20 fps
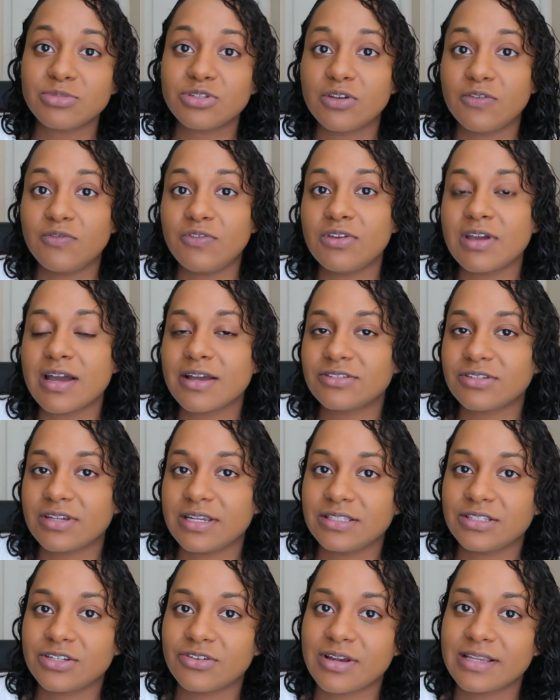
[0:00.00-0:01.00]
so if you guys are
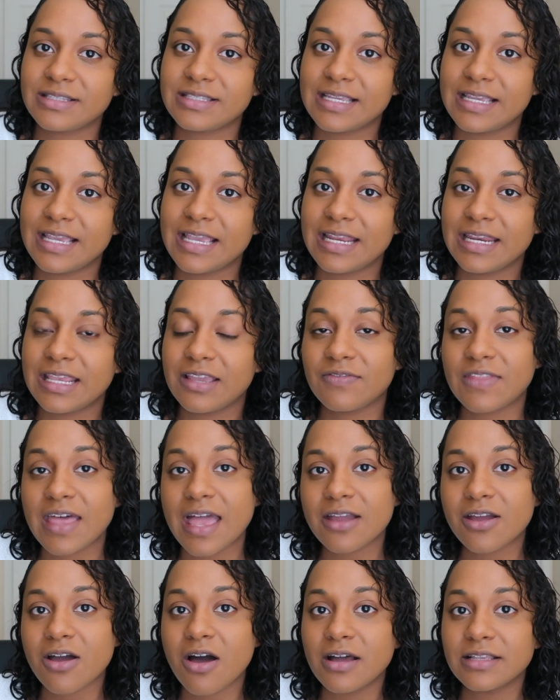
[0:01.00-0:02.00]
interested in any of
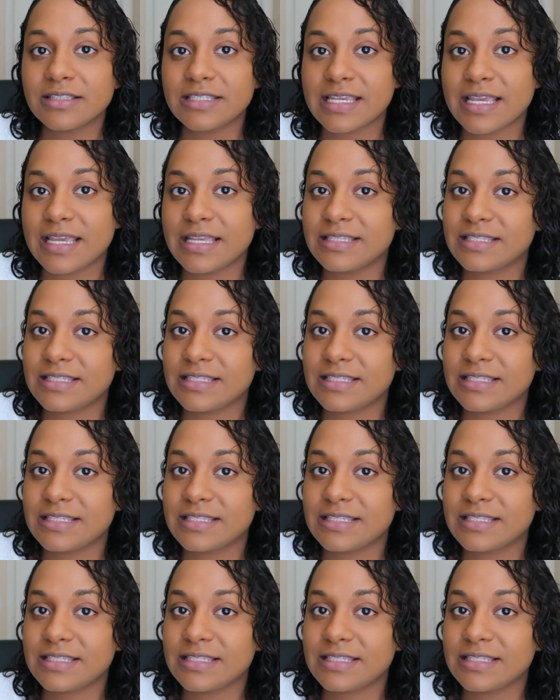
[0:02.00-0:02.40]
that content